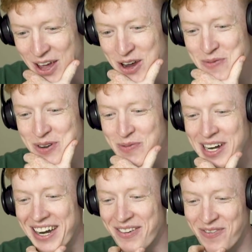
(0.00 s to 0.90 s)
who would
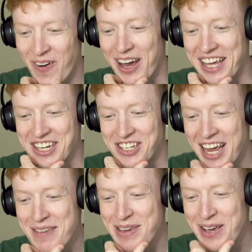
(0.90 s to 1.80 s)
win in a fight,
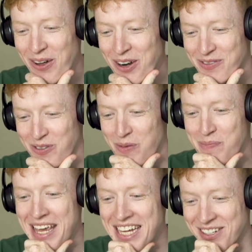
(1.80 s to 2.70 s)
Jamie Oliver or
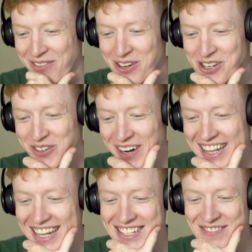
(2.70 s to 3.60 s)
Peter
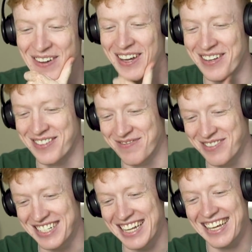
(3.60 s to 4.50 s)
Andre? That's the most
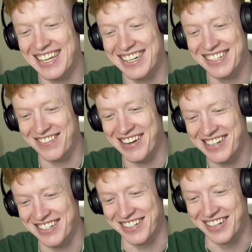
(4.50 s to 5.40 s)
ridiculous
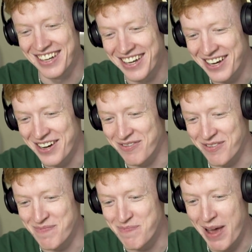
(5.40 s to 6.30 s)
question
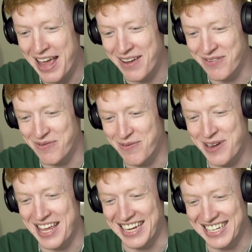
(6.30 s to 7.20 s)
from Bay of the
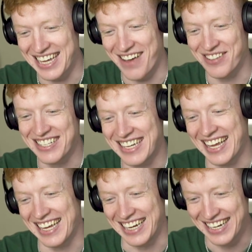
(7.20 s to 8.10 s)
Week 17.
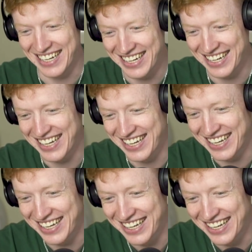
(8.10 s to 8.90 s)
Oh, Christ.